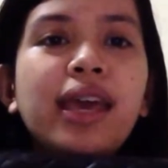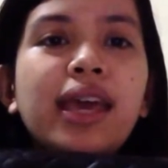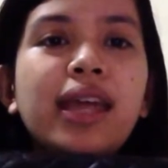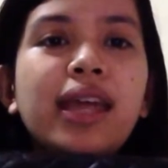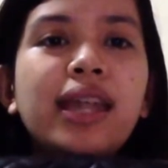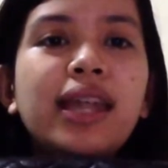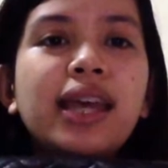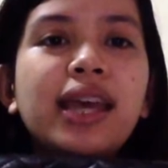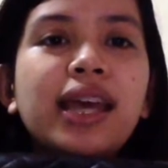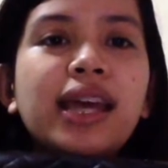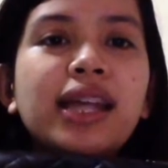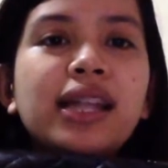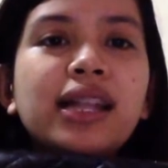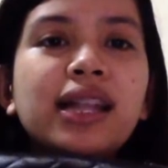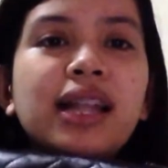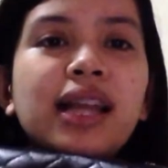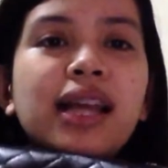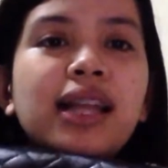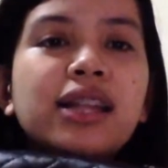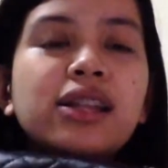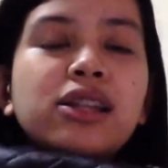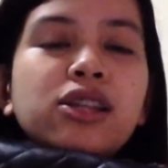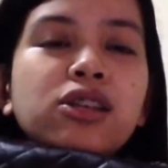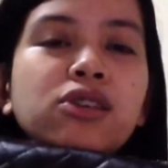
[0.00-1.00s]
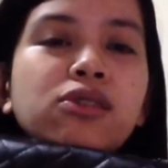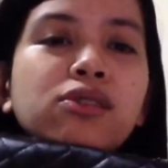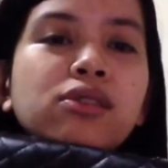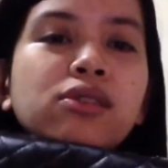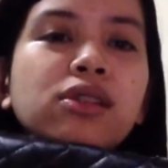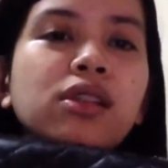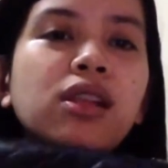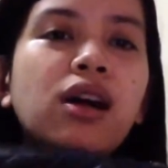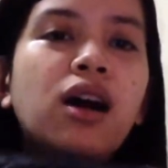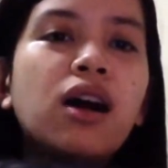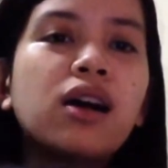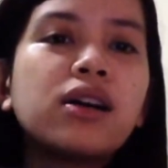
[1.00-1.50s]
And then ito
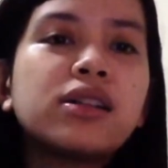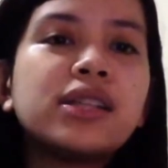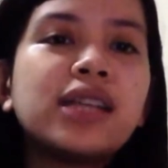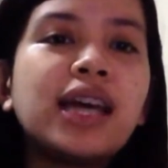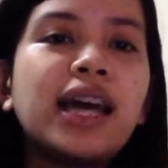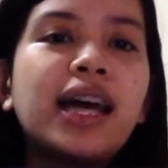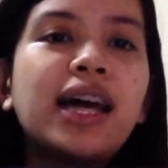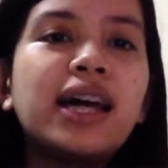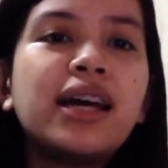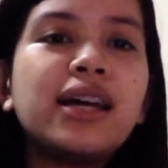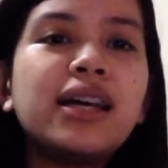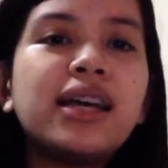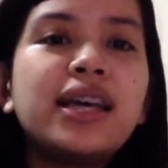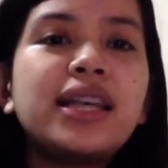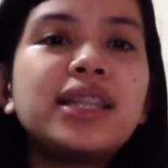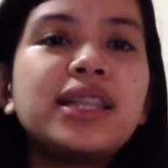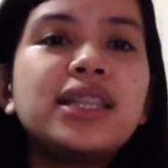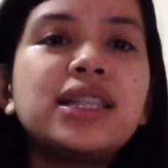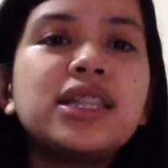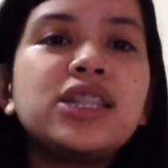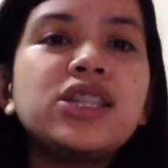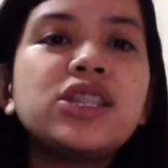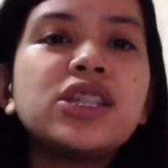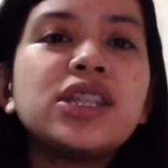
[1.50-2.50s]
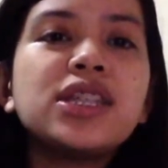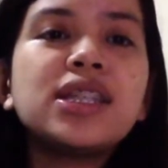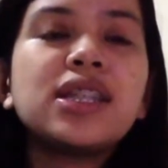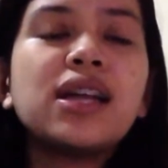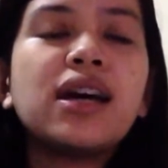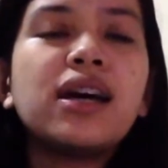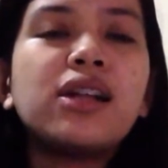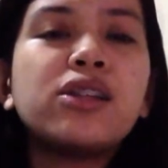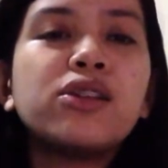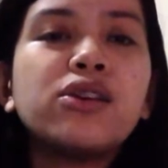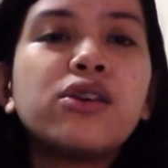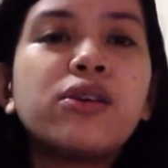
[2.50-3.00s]
yung lock niya. It's just
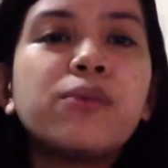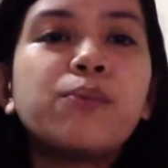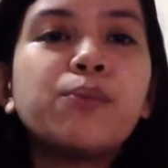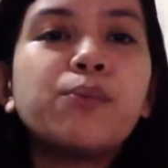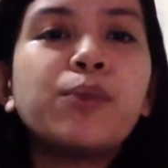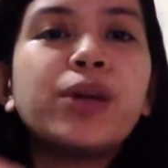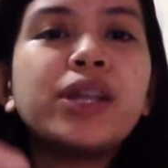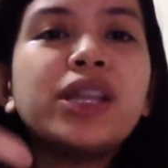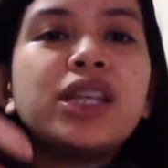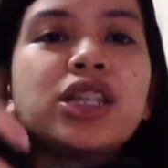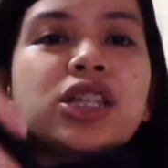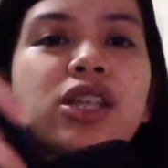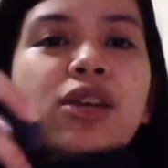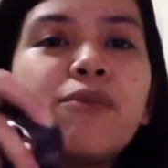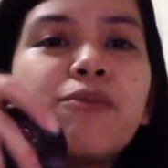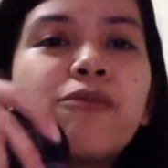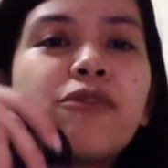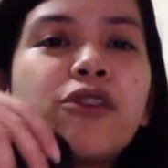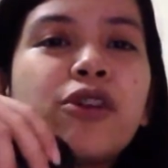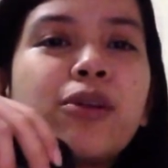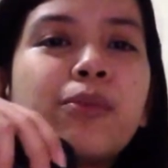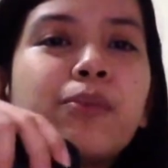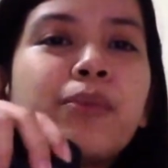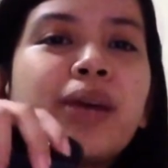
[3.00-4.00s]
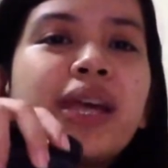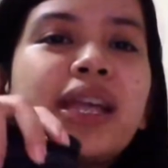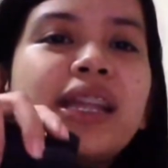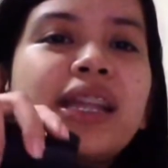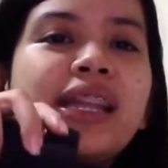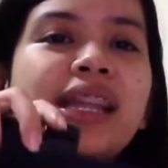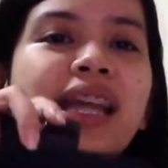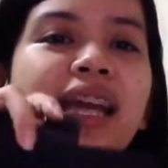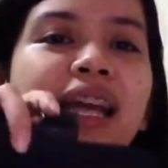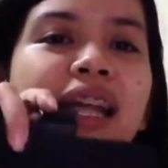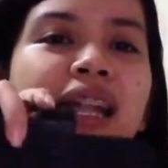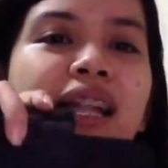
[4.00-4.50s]
ano, pwede siya for my
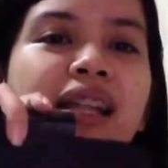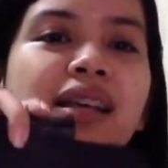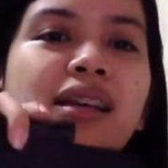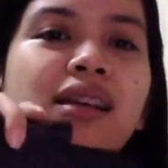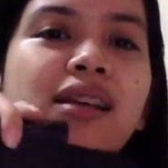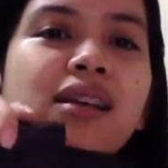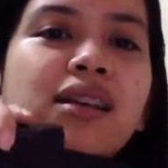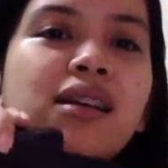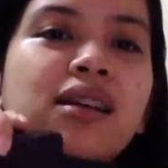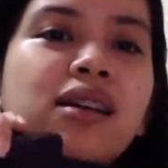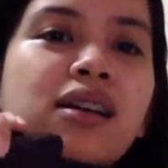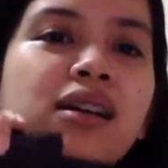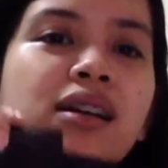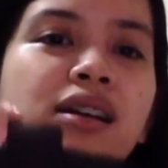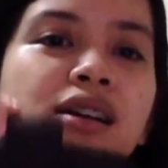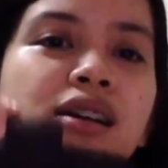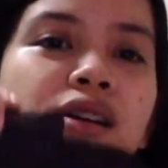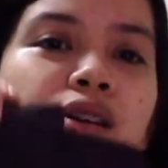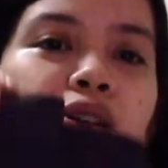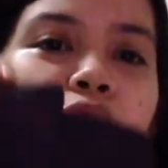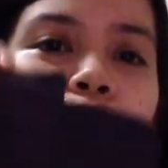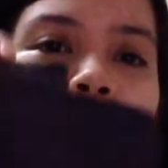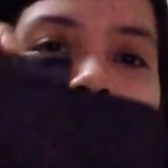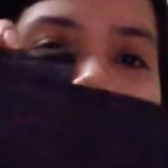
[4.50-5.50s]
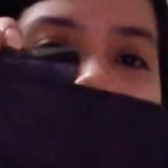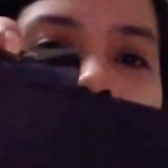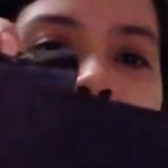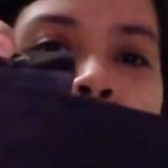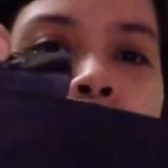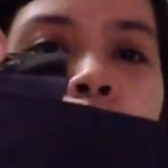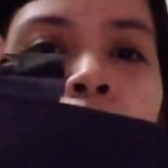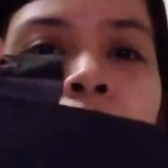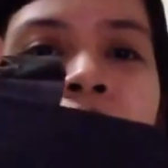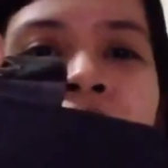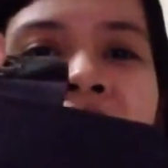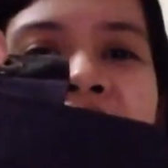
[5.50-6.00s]
daily
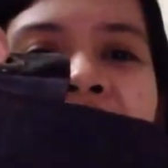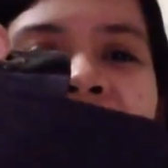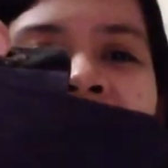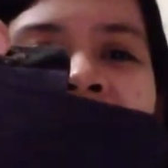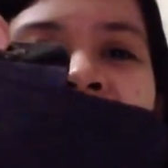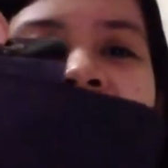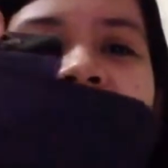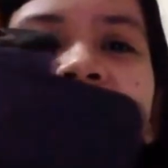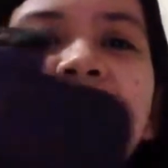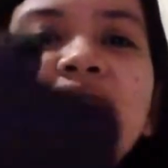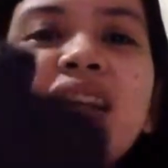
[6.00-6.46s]
go-to bag.